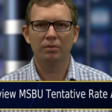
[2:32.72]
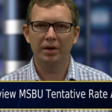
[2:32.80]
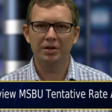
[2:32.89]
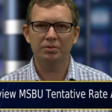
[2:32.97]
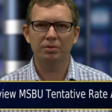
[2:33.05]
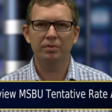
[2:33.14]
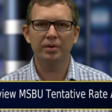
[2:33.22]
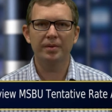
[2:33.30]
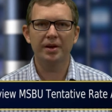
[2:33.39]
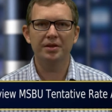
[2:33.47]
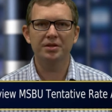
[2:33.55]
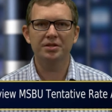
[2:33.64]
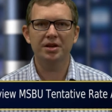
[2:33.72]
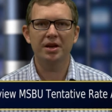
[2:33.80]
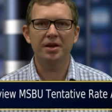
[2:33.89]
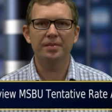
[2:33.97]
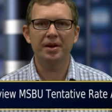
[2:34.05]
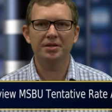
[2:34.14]
Rates will remain the
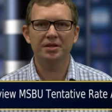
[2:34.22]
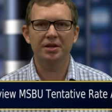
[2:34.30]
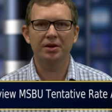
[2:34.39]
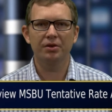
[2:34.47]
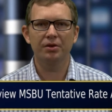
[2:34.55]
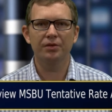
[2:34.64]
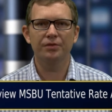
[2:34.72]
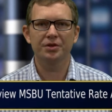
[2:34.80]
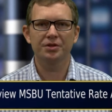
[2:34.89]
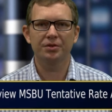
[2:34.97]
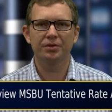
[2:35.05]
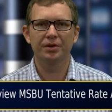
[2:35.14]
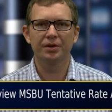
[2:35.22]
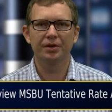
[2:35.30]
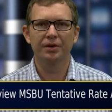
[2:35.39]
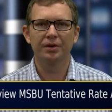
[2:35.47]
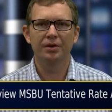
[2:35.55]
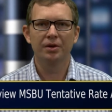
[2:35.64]
same as the current fiscal
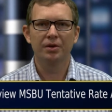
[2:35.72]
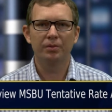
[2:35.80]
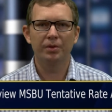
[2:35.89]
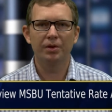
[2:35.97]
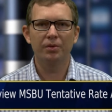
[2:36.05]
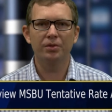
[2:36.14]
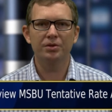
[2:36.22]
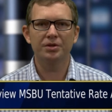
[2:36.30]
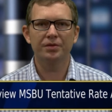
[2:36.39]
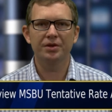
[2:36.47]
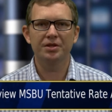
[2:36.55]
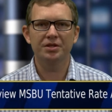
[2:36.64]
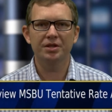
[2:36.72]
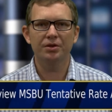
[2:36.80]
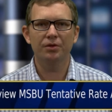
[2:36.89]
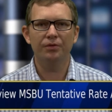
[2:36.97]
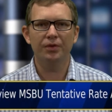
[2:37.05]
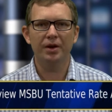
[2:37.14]
year, with owners of a
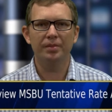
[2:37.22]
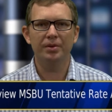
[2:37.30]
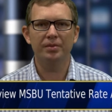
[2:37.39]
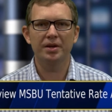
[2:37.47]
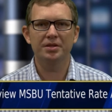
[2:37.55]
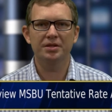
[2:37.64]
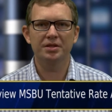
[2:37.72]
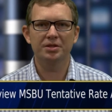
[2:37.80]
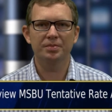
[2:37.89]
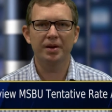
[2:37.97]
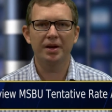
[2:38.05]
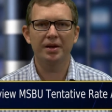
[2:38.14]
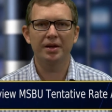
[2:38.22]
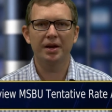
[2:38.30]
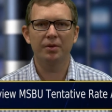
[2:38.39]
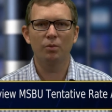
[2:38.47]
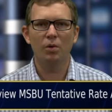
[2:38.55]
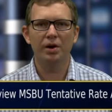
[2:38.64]
single-family residence paying
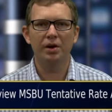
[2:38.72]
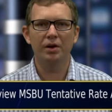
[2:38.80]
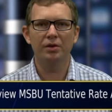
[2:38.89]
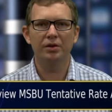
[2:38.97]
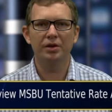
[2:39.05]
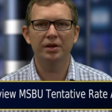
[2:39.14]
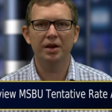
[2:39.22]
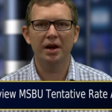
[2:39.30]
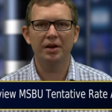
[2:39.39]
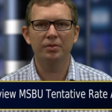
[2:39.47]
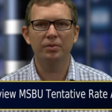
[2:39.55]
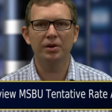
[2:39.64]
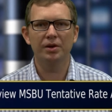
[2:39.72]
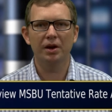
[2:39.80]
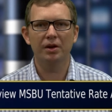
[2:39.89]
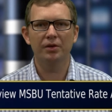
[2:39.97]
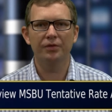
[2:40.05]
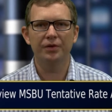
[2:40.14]
a
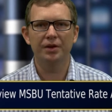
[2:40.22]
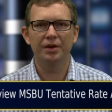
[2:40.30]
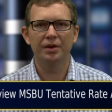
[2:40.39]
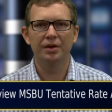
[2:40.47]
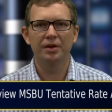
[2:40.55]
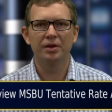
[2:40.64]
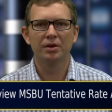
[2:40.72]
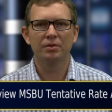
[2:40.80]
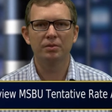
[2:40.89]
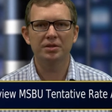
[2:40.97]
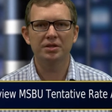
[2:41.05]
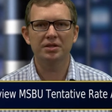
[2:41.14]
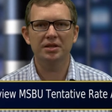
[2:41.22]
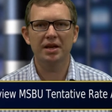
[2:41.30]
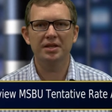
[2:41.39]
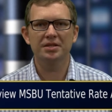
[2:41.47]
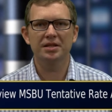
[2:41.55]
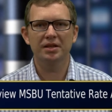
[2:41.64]
$191 fee, which is
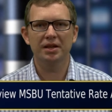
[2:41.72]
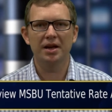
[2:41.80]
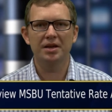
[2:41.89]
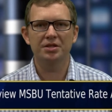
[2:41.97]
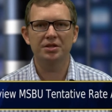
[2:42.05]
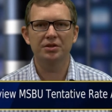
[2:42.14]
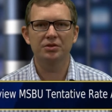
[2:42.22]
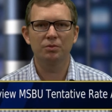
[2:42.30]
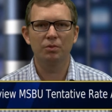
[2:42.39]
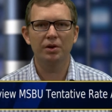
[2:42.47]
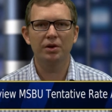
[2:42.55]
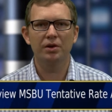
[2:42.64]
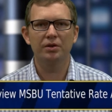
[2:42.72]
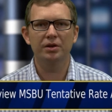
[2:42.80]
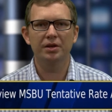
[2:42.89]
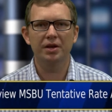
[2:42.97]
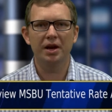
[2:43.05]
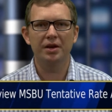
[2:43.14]
less than last year's
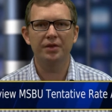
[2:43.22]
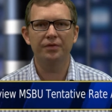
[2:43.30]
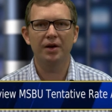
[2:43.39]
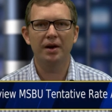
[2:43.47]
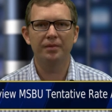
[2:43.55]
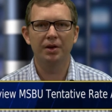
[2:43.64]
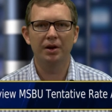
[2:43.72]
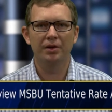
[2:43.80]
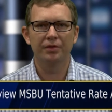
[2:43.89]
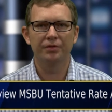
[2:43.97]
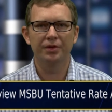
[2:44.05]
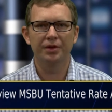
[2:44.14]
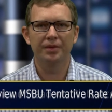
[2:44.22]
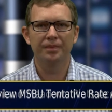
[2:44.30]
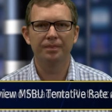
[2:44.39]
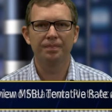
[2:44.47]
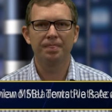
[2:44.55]
$195 fee.